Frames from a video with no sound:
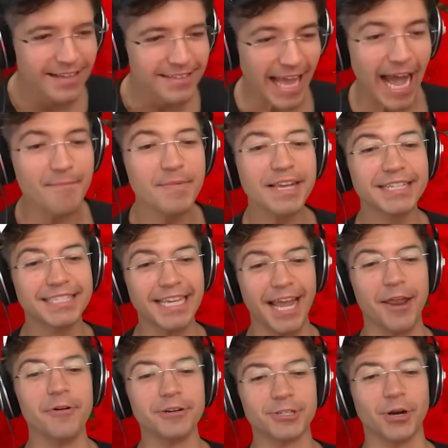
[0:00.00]
That means the
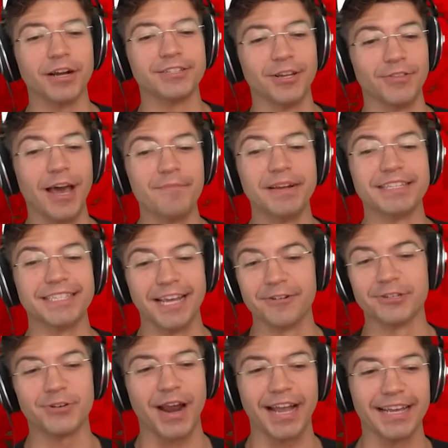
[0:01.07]
ender dragon, dude, that means the ender
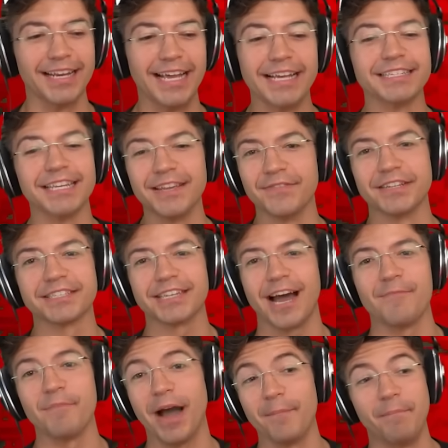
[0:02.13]
dragon isn't even
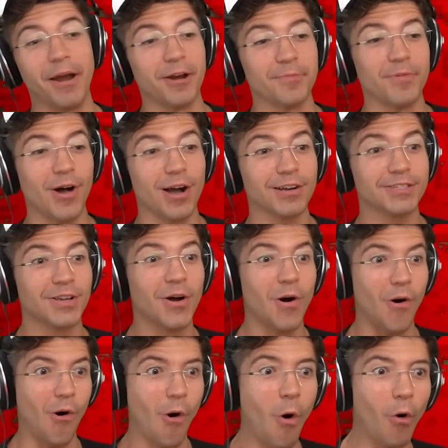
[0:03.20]
stopped by barrier blocks
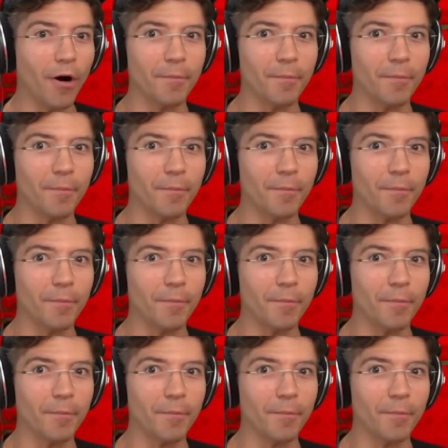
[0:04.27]
or